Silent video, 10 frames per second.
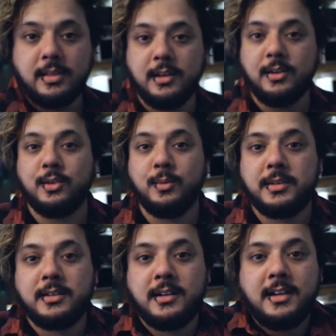the
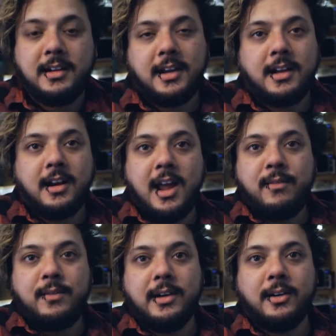YouTubes, and
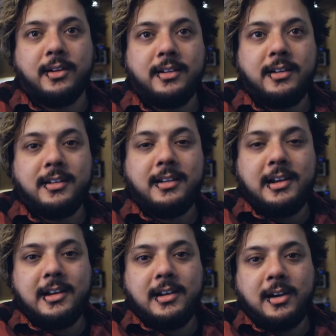I feel,
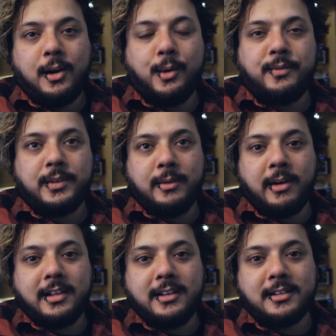hopefully
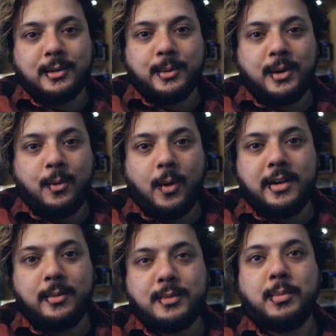rightly so,
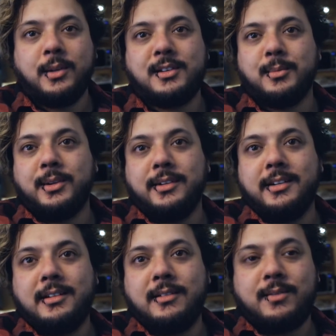quite responsible
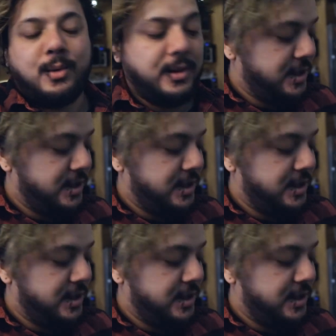for